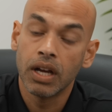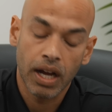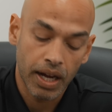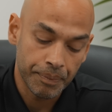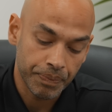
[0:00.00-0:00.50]

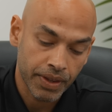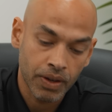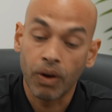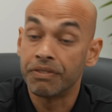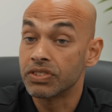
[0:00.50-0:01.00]
Um,
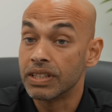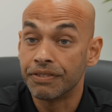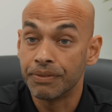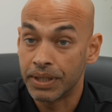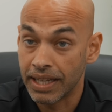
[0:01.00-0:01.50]
obviously,
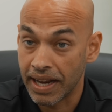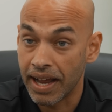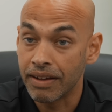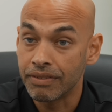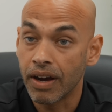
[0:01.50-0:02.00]
if we can
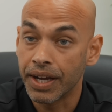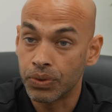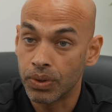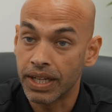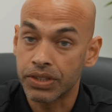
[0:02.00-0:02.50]
have
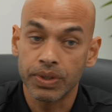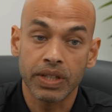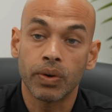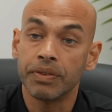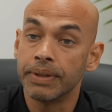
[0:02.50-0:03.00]

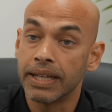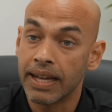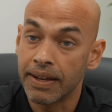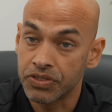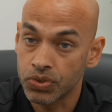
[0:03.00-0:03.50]
hydroelectric or if we can
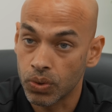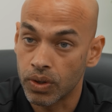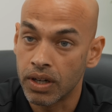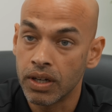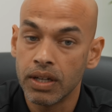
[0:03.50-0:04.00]
have
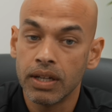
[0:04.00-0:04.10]
solar,